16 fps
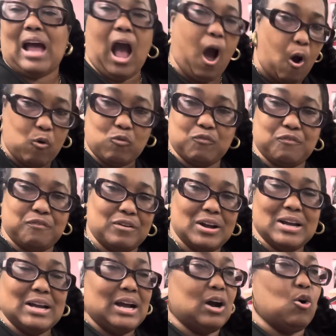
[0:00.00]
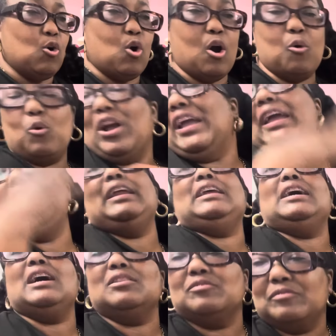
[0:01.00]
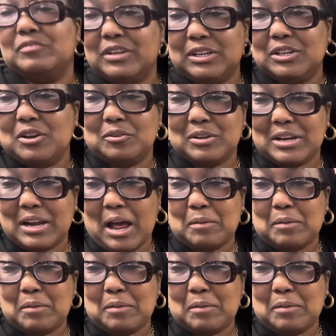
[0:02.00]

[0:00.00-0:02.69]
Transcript: off or any other video that I